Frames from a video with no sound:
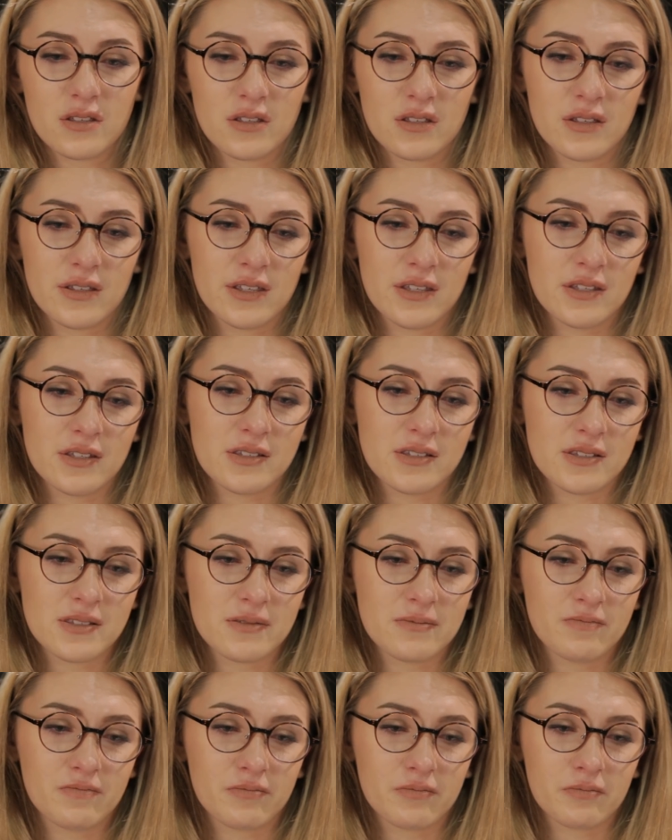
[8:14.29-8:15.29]

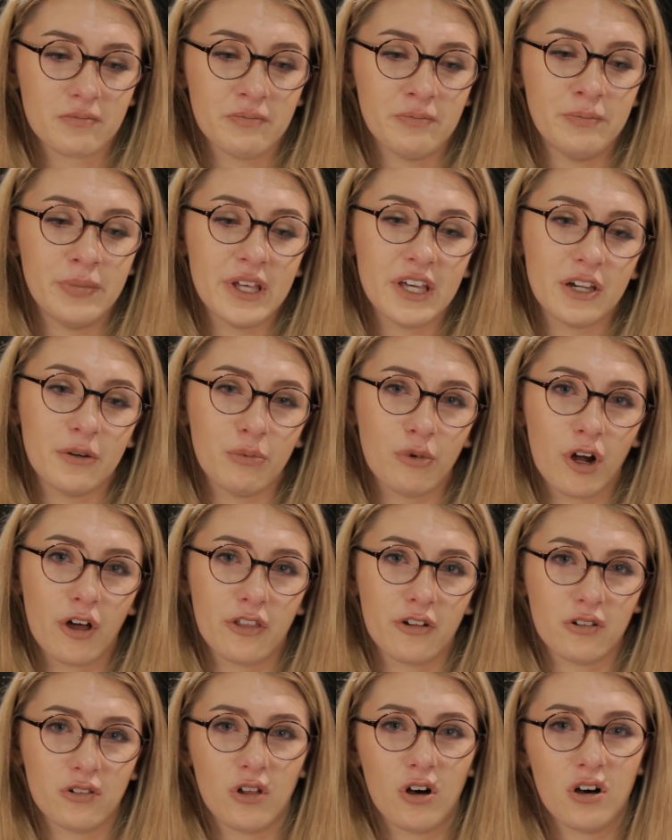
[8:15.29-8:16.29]
his big
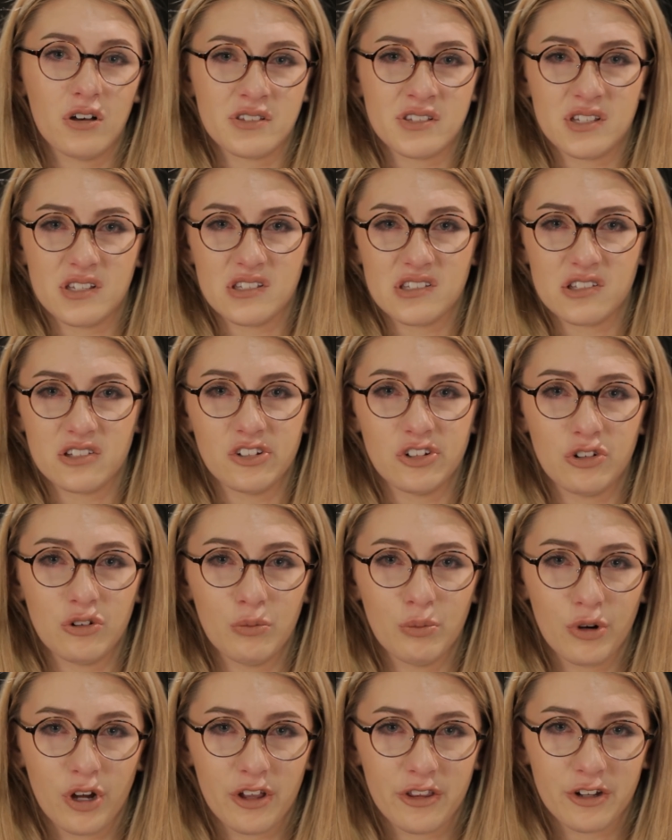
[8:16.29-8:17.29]
brother lost his little
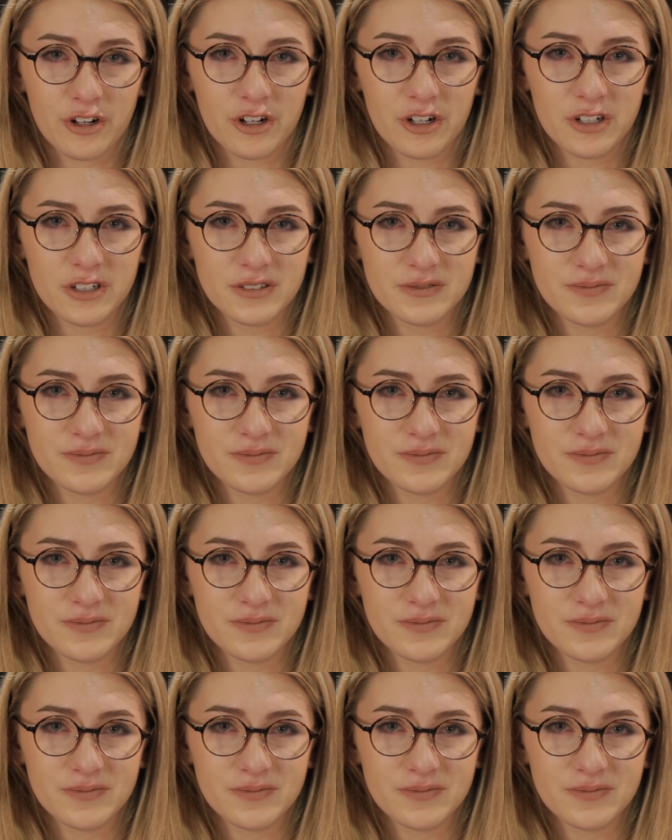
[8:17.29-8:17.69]
brother,